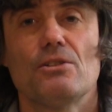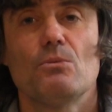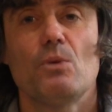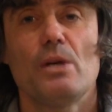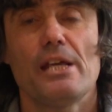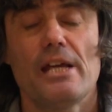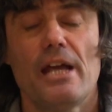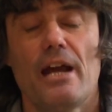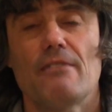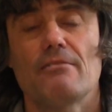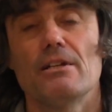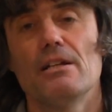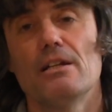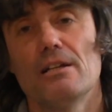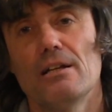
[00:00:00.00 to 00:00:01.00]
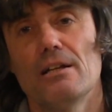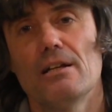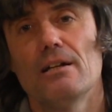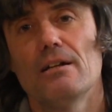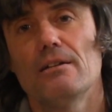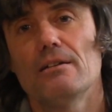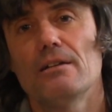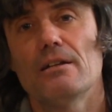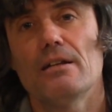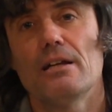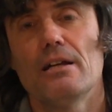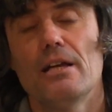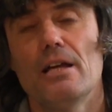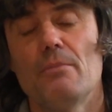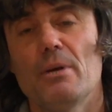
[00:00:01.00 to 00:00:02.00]
that we carry that
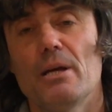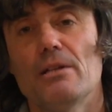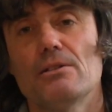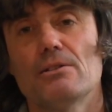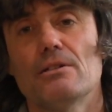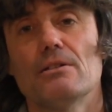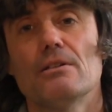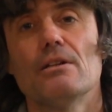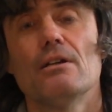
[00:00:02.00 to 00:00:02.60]
inhibit